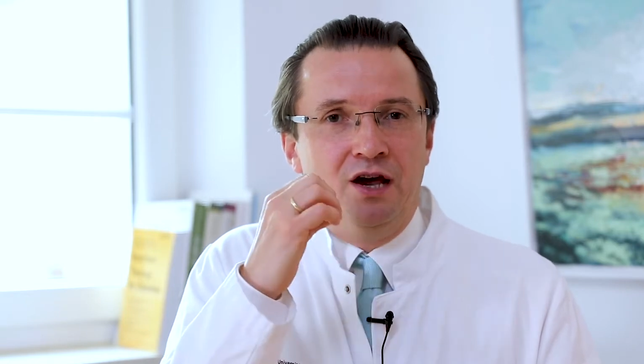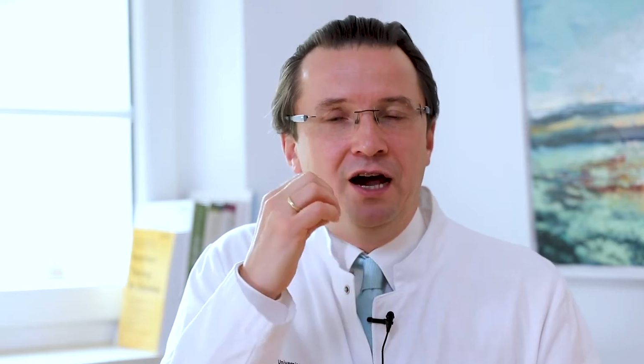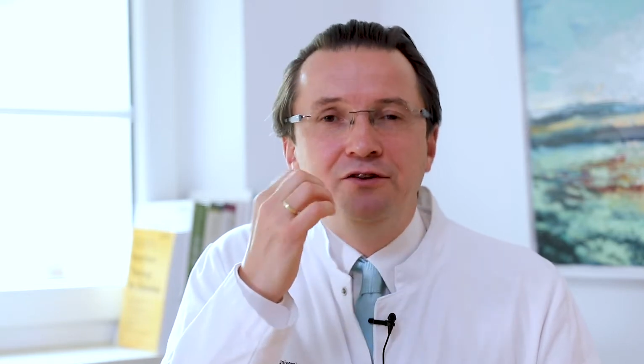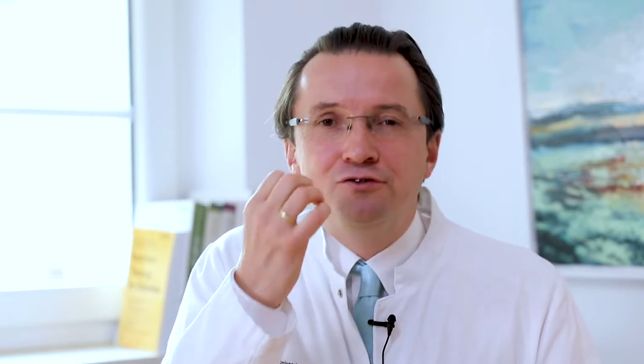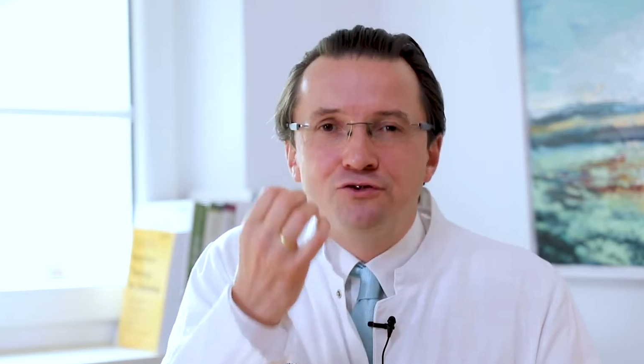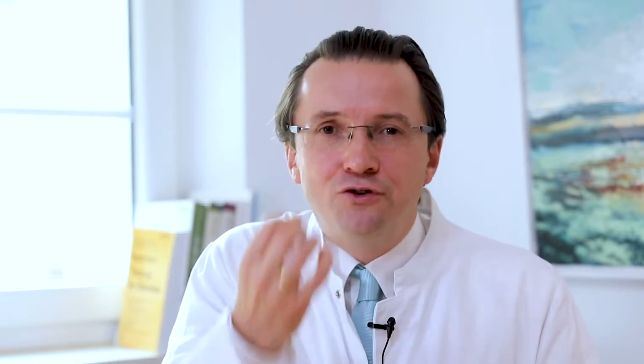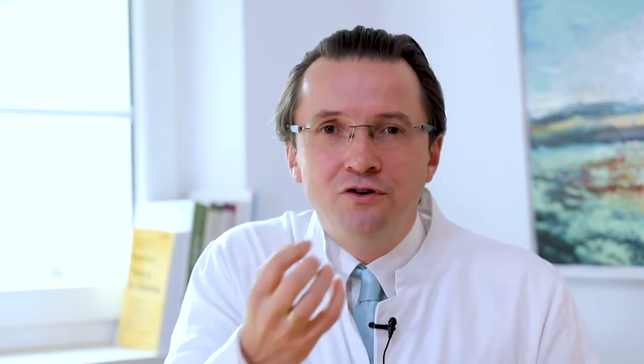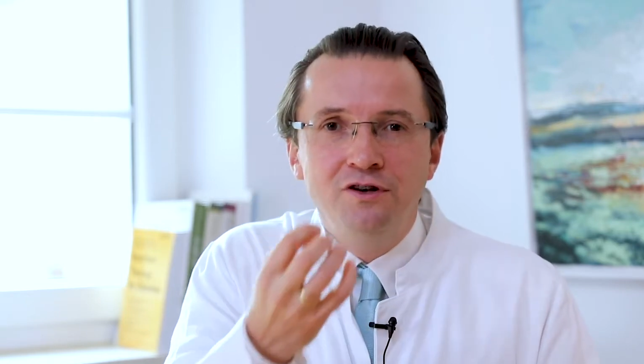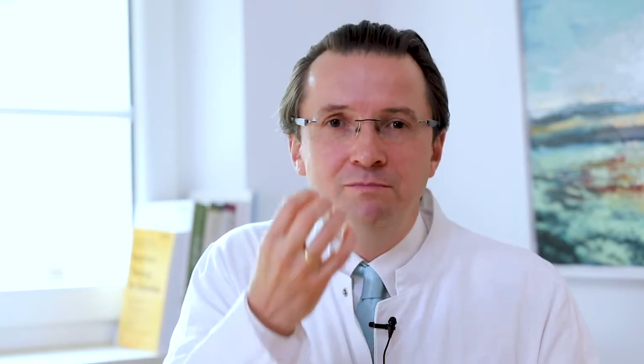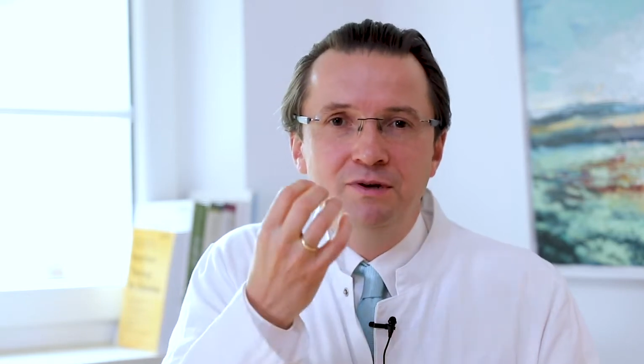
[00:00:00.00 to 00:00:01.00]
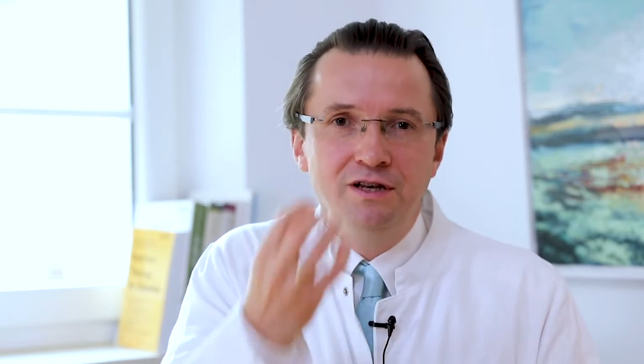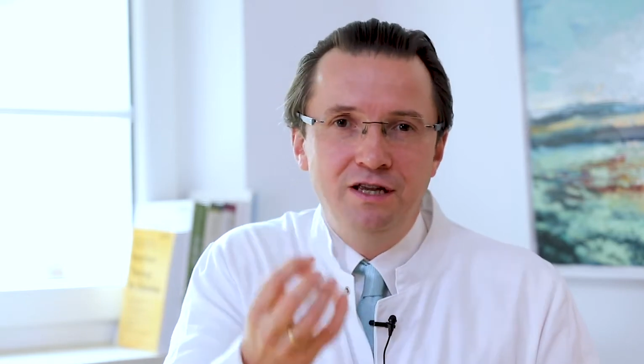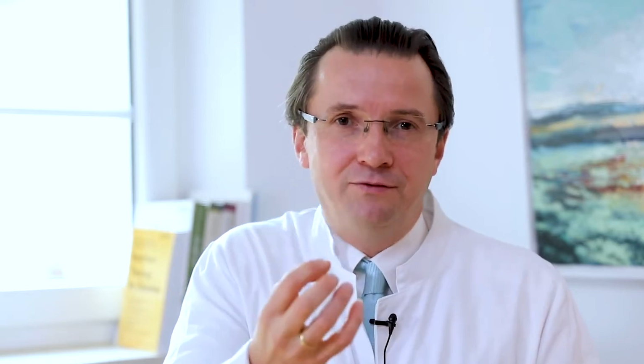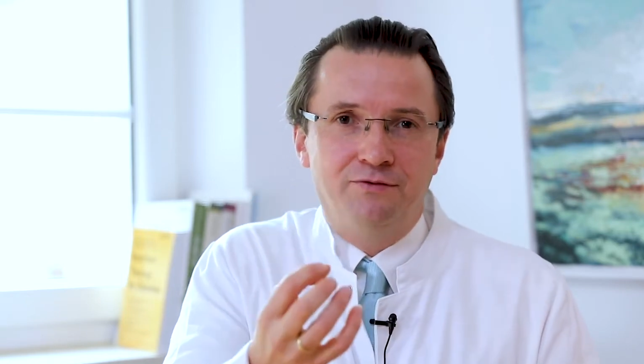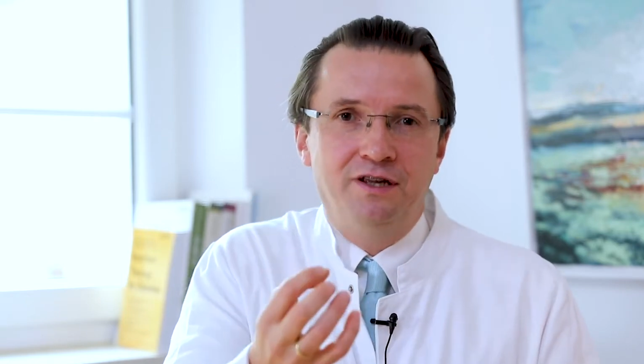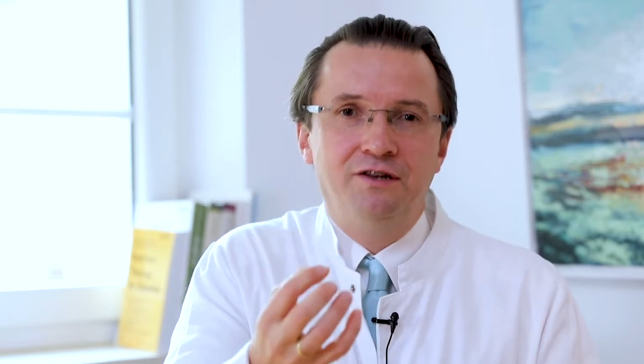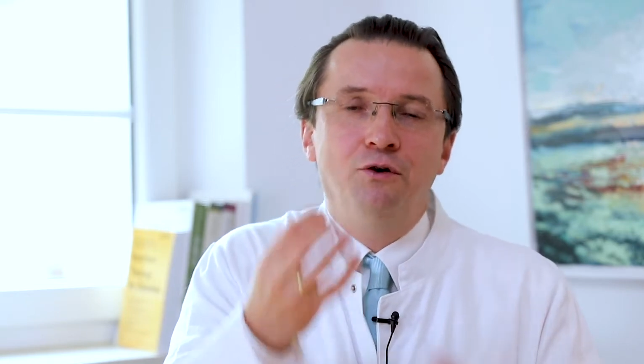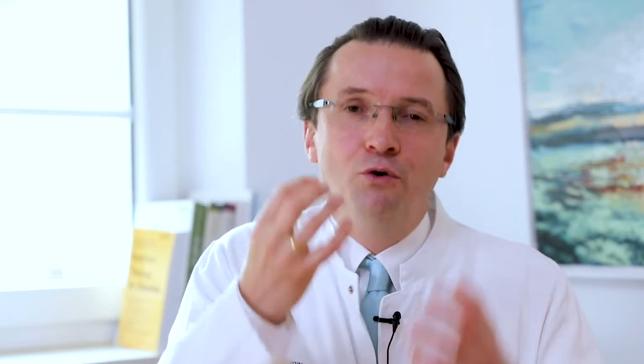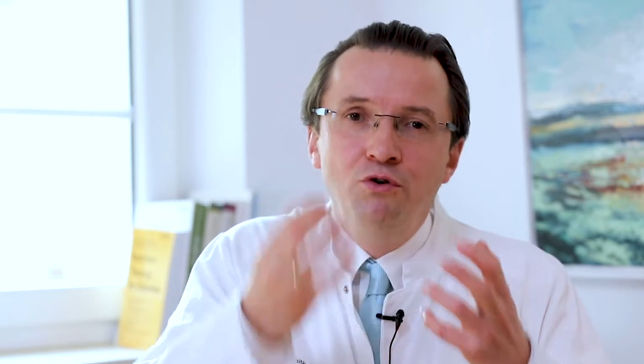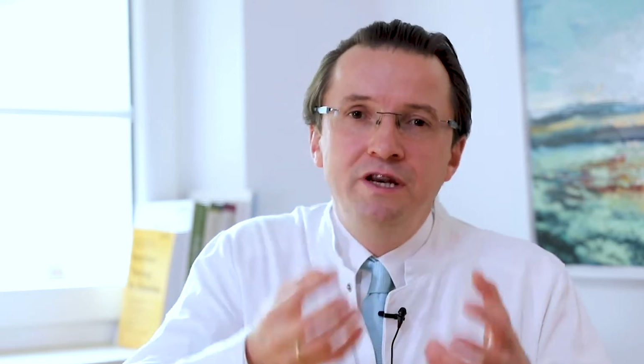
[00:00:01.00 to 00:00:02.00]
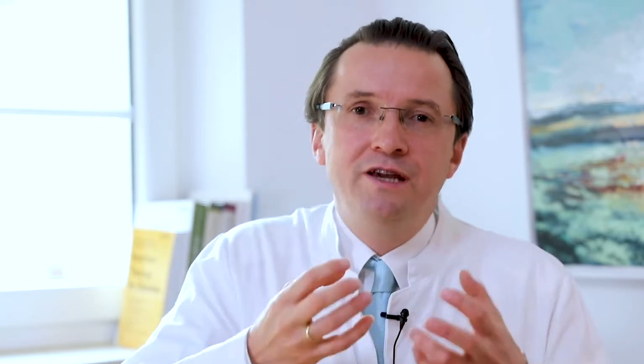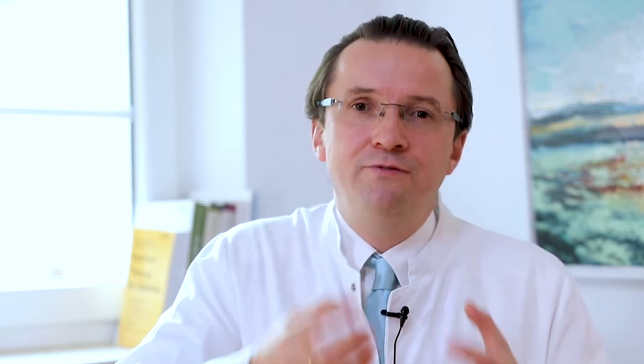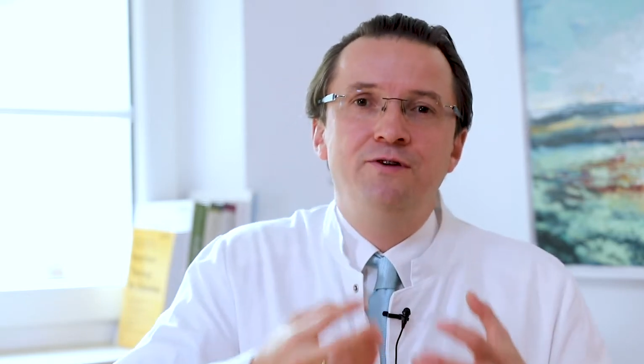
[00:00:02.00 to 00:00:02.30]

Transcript: I strongly believe that only if